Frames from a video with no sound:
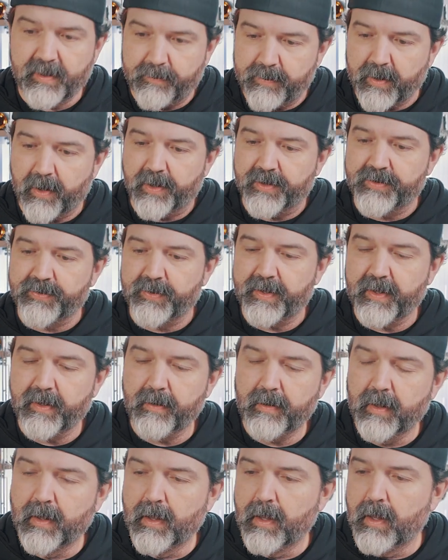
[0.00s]
to be honest with
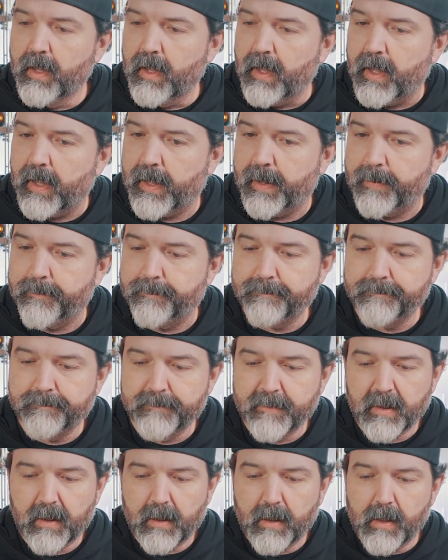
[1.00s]
you. Um,
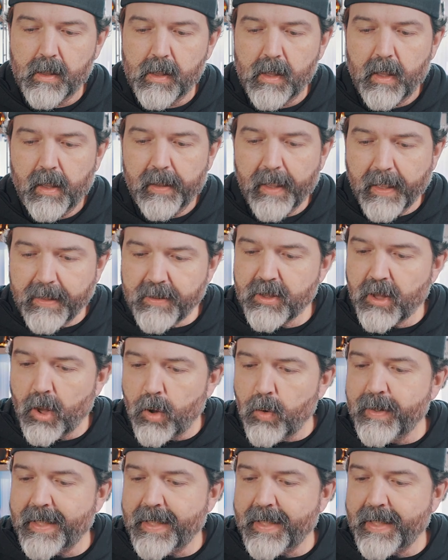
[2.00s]
Let's go